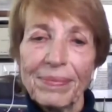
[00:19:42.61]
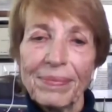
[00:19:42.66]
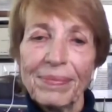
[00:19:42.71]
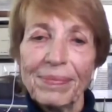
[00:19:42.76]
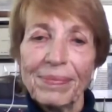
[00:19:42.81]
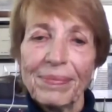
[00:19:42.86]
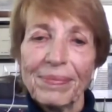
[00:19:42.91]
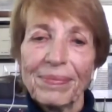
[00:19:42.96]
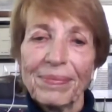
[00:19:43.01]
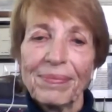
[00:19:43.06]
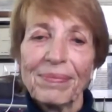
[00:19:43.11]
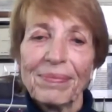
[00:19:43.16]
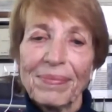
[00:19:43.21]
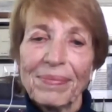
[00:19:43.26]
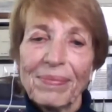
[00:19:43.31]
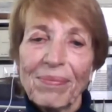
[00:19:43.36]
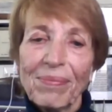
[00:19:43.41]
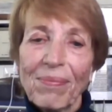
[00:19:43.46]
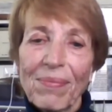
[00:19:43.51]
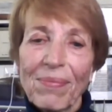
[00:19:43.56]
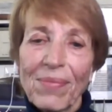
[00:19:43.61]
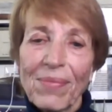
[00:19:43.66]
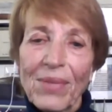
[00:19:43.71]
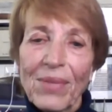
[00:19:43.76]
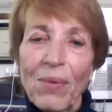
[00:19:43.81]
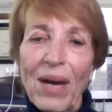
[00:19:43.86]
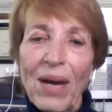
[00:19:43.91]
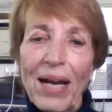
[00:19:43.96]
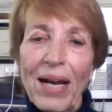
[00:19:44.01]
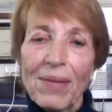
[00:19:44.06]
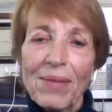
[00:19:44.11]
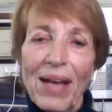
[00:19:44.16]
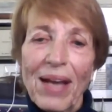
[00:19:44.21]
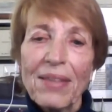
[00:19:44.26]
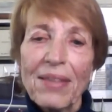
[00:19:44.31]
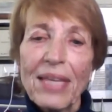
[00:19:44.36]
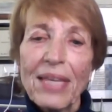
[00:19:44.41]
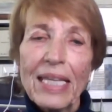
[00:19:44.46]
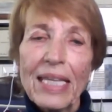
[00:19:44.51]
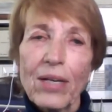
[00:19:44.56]
Mm. Well,
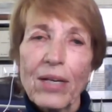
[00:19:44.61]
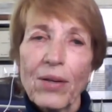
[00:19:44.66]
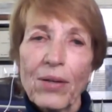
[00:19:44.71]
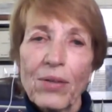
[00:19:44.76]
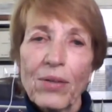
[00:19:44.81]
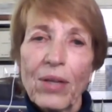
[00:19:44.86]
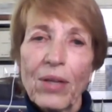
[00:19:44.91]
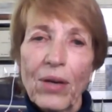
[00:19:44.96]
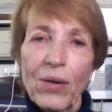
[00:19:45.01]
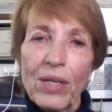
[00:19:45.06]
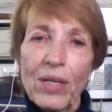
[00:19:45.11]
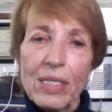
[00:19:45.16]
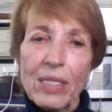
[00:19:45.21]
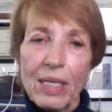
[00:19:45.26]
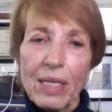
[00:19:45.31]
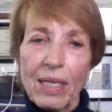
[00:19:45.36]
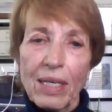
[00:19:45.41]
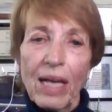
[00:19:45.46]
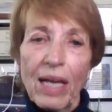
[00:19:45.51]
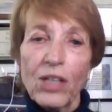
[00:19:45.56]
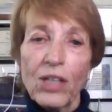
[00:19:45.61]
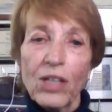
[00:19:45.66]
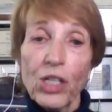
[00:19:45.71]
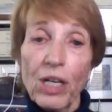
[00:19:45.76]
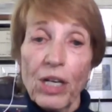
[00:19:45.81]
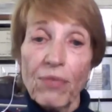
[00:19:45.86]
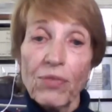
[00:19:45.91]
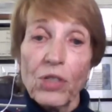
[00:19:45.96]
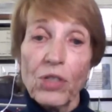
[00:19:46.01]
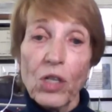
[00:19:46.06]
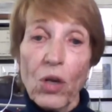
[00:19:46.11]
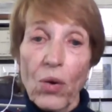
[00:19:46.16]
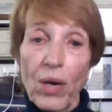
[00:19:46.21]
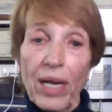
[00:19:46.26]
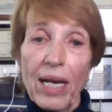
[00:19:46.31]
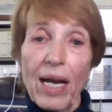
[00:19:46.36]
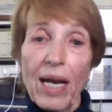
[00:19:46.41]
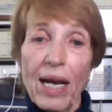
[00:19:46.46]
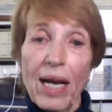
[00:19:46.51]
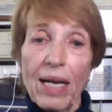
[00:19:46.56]
I think there there is a, a shift
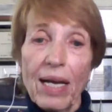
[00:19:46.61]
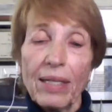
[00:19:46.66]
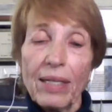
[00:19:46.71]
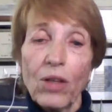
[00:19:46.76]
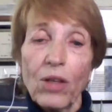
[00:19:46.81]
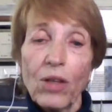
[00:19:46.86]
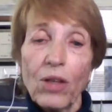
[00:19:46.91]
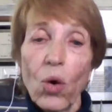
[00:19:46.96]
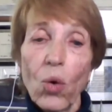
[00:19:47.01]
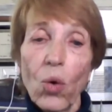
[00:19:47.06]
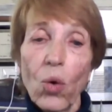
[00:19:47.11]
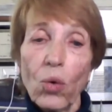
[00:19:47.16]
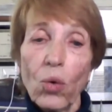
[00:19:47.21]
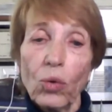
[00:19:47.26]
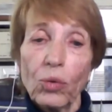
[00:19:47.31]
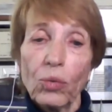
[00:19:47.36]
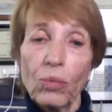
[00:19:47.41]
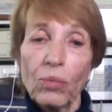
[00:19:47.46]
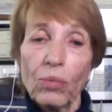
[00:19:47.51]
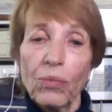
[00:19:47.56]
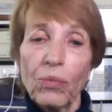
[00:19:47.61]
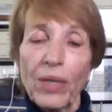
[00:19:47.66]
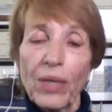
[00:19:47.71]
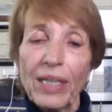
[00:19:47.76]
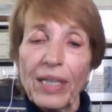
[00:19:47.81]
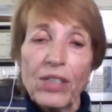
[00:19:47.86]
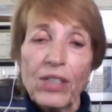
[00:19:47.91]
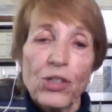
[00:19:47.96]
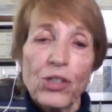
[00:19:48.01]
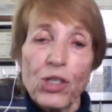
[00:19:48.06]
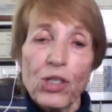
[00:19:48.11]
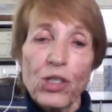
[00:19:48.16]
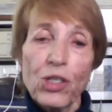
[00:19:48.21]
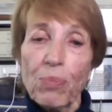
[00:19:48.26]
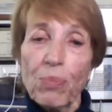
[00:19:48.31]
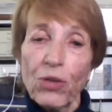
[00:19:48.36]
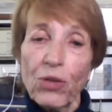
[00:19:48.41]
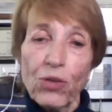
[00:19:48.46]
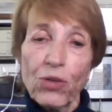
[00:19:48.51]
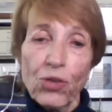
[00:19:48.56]
going on in the whole religious
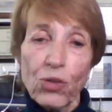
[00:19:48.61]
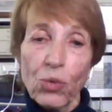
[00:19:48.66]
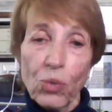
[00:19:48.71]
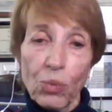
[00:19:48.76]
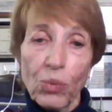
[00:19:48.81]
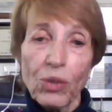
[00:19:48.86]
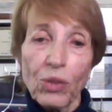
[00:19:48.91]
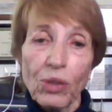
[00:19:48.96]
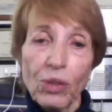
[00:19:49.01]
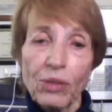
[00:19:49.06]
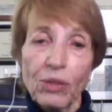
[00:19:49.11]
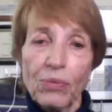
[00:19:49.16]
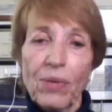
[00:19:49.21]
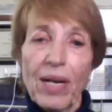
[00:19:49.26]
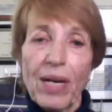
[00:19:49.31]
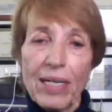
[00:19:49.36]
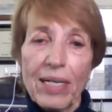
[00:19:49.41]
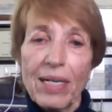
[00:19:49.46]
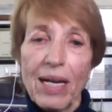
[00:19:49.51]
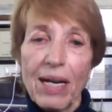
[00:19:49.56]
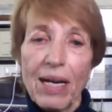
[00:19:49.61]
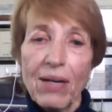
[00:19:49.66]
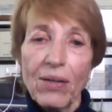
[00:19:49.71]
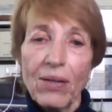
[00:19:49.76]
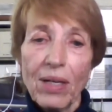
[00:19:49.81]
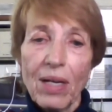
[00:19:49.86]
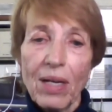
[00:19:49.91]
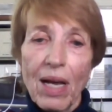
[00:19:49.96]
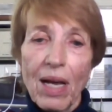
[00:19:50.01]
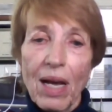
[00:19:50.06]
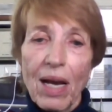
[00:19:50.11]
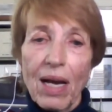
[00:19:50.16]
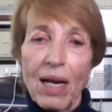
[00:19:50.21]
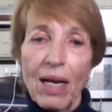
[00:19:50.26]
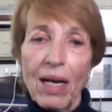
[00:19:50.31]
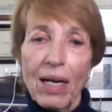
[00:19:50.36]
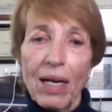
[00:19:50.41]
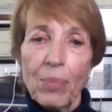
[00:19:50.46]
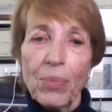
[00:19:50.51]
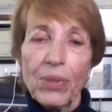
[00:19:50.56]
spiritual world right now.
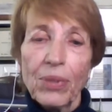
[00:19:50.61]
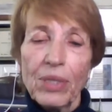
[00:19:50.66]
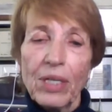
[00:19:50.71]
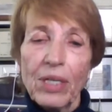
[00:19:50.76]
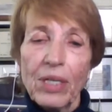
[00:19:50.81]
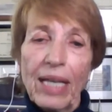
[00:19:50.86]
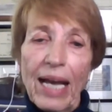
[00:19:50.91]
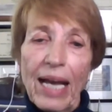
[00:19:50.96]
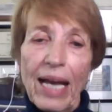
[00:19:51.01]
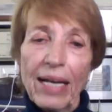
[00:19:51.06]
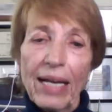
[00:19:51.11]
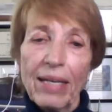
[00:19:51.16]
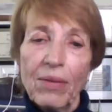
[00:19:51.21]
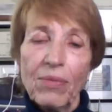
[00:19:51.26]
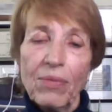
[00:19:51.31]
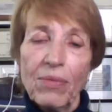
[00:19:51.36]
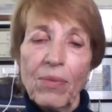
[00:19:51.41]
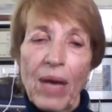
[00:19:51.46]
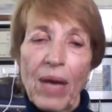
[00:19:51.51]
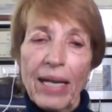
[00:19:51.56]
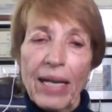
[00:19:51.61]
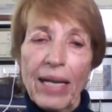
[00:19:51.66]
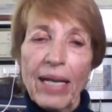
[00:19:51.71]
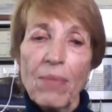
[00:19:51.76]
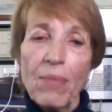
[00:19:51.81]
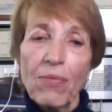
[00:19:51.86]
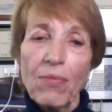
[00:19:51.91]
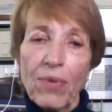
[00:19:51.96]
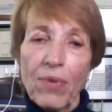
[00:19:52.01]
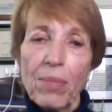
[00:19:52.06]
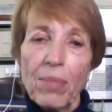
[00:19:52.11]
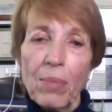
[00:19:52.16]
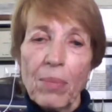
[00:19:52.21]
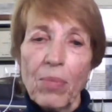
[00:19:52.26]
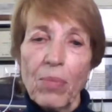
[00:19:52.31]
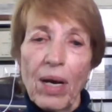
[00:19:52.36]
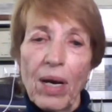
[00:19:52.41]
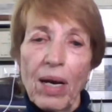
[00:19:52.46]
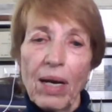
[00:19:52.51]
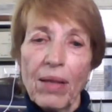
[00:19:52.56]
Uh, particularly, I I come from
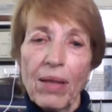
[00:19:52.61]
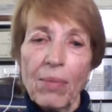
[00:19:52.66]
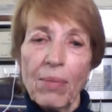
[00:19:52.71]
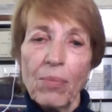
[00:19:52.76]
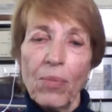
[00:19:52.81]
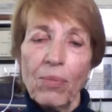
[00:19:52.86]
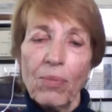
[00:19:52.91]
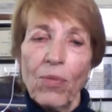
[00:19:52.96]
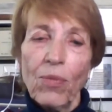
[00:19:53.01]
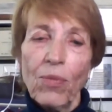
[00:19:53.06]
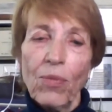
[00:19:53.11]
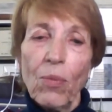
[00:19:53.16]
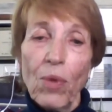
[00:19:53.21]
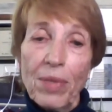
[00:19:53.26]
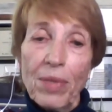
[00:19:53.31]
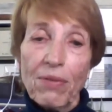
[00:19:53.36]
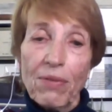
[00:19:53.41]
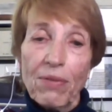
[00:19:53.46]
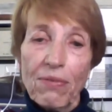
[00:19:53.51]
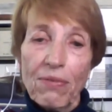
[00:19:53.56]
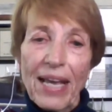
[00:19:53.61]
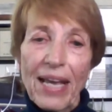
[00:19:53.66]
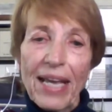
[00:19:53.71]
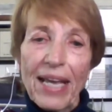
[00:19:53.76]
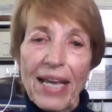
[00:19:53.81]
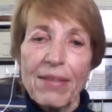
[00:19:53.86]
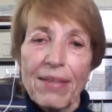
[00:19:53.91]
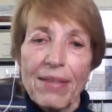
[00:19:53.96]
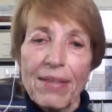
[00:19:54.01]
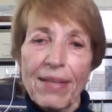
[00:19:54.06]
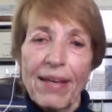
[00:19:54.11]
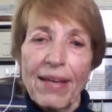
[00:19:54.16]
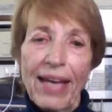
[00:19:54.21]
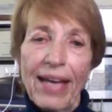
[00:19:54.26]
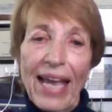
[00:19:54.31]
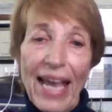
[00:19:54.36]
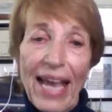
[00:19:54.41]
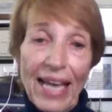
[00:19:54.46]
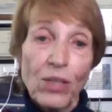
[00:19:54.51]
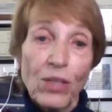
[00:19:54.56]
a, a, a woman of faith
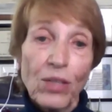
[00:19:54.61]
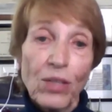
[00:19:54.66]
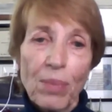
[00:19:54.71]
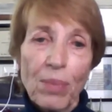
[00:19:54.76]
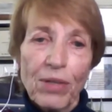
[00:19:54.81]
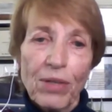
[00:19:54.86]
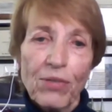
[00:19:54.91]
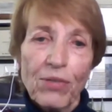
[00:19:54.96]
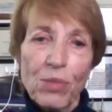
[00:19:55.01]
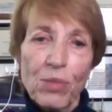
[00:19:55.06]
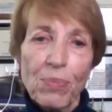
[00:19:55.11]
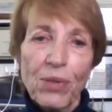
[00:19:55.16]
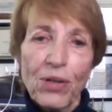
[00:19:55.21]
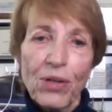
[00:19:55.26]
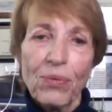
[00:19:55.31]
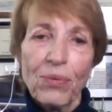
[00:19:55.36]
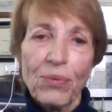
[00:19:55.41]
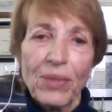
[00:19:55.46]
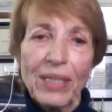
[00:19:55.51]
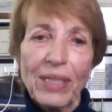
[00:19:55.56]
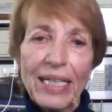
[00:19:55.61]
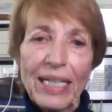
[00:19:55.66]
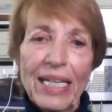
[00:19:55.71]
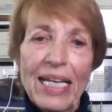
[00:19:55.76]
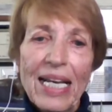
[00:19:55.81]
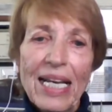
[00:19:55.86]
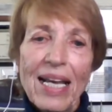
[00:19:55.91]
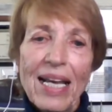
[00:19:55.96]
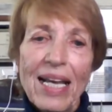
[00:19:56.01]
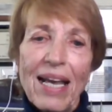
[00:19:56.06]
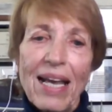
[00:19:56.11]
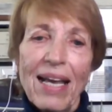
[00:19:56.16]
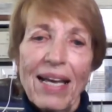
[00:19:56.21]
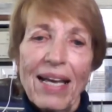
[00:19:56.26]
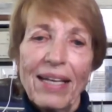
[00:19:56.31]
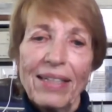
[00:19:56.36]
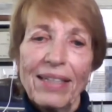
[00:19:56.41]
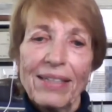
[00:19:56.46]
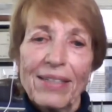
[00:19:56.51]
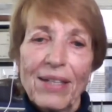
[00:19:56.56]
uh, and a woman of spirit, really,
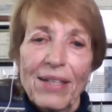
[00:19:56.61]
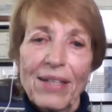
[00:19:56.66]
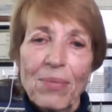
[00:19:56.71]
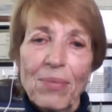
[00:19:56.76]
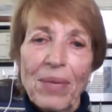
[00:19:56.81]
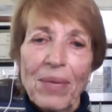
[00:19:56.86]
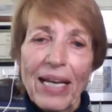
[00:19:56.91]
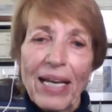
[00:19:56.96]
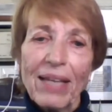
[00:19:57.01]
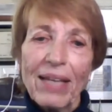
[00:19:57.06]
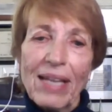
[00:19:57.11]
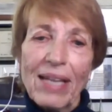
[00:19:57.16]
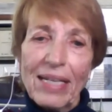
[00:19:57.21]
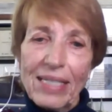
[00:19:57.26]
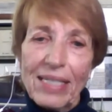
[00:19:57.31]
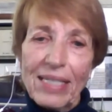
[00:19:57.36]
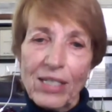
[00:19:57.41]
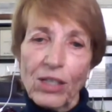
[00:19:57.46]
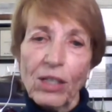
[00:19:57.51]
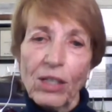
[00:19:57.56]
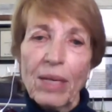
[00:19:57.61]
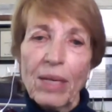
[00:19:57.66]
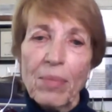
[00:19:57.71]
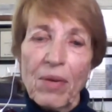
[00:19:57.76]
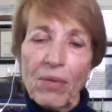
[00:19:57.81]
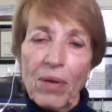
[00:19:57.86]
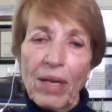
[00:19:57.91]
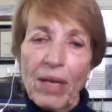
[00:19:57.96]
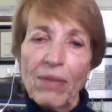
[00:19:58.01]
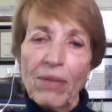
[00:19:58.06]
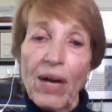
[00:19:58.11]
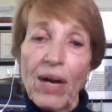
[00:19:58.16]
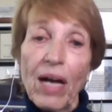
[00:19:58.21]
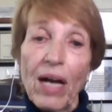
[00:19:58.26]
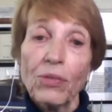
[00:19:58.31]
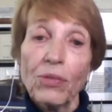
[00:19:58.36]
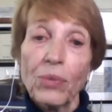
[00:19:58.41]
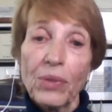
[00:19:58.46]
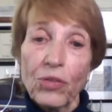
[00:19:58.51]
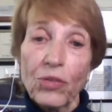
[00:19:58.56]
and because I still am uh,
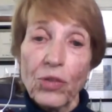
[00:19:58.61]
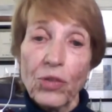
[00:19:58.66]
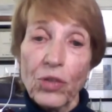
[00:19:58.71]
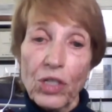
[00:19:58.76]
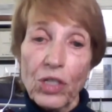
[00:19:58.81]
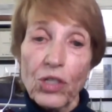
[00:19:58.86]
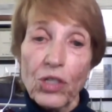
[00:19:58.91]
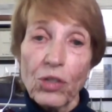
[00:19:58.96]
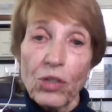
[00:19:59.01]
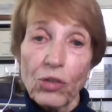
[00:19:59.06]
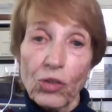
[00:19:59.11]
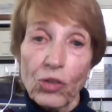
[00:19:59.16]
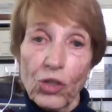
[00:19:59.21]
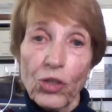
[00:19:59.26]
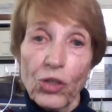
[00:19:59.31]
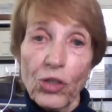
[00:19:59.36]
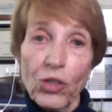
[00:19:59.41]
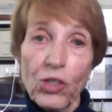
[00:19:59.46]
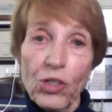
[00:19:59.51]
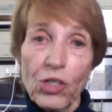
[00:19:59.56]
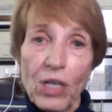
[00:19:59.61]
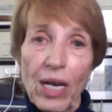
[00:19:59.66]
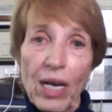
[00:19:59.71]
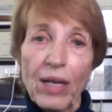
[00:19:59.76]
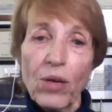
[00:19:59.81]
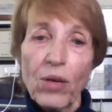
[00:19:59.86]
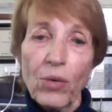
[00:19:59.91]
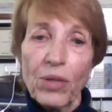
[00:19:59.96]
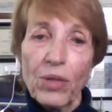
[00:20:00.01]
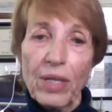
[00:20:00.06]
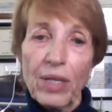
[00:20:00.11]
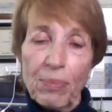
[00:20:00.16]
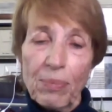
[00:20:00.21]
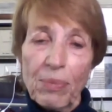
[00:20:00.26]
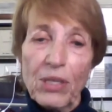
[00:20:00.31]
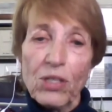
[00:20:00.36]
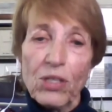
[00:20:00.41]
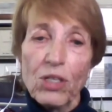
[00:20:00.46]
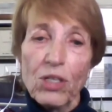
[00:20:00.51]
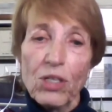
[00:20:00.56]
involved with the traditional church, I go to the
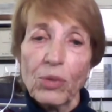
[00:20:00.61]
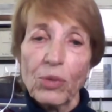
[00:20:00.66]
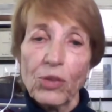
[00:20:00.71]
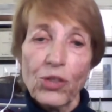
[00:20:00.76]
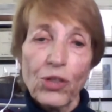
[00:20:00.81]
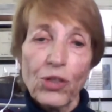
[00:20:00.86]
Episcopal